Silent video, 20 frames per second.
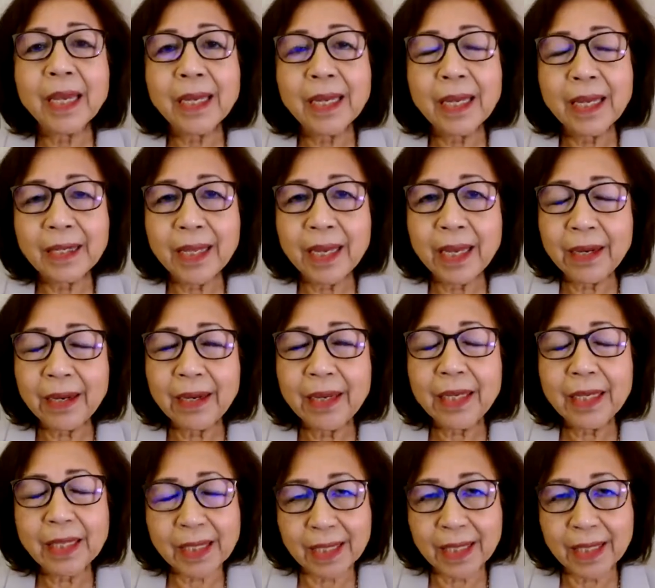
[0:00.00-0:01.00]

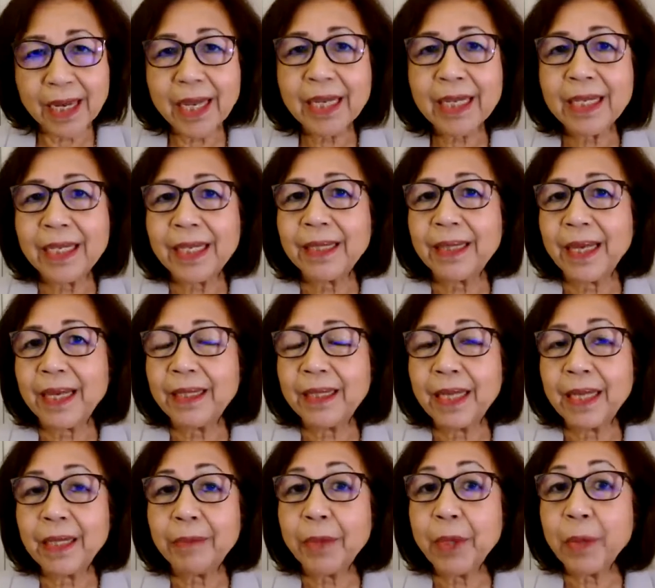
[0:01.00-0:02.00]
It's likely that
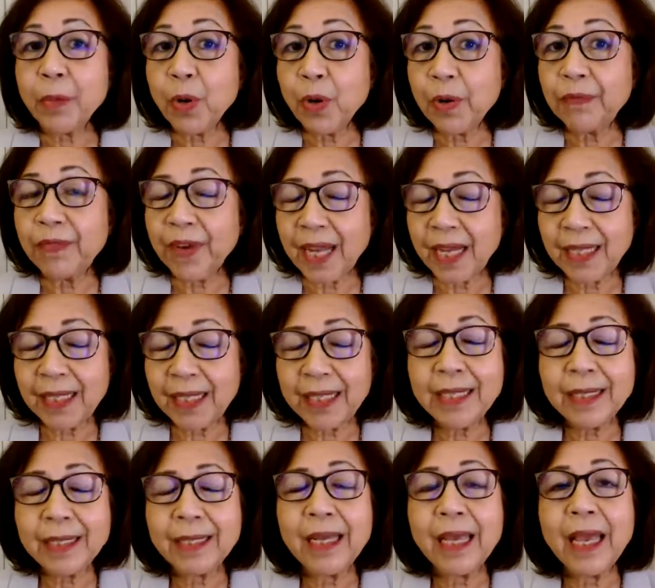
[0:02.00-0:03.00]
there'll be more
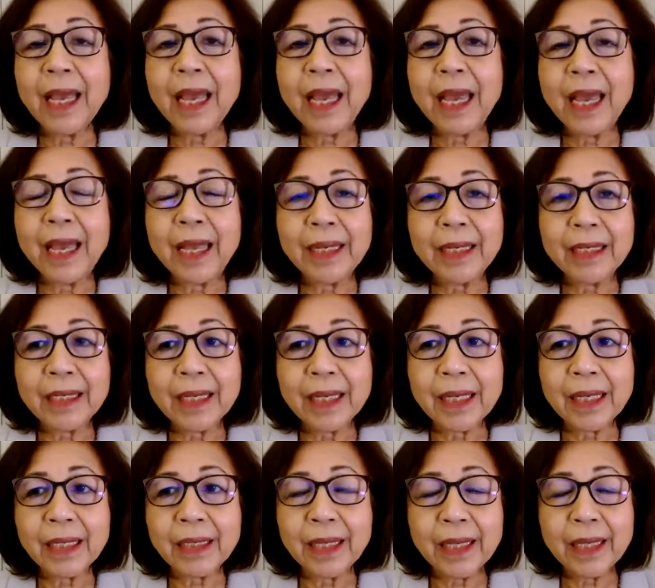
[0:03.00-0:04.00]
violent, and
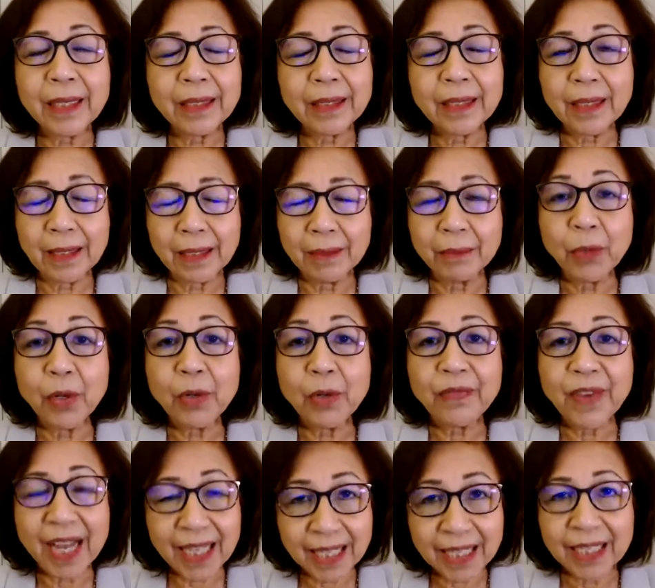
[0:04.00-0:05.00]
the more
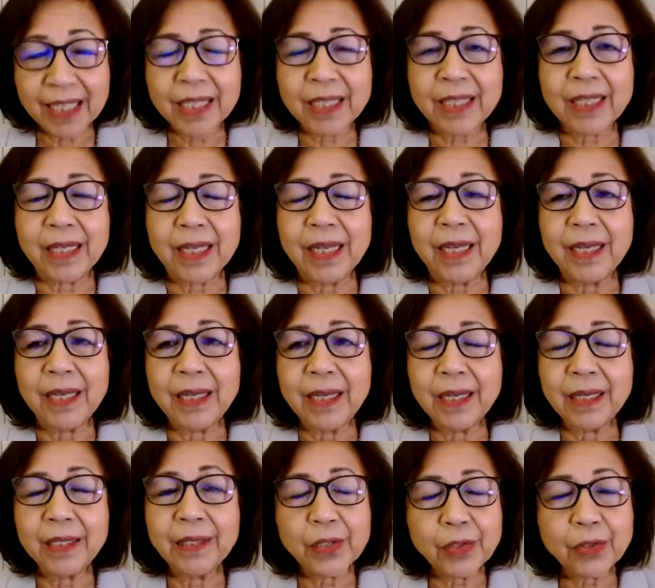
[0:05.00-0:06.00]
violence
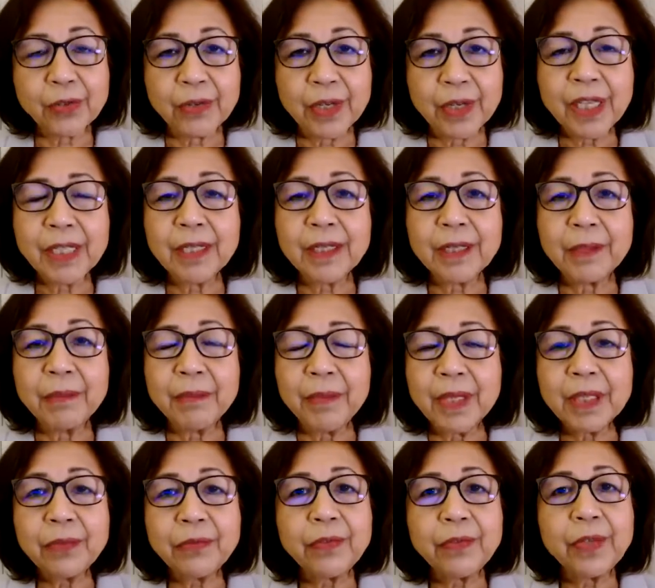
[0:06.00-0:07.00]
in the street. The
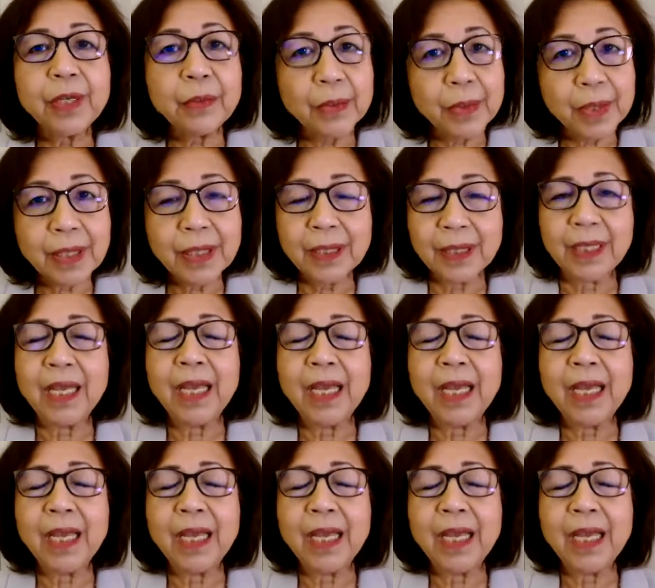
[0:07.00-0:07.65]
military will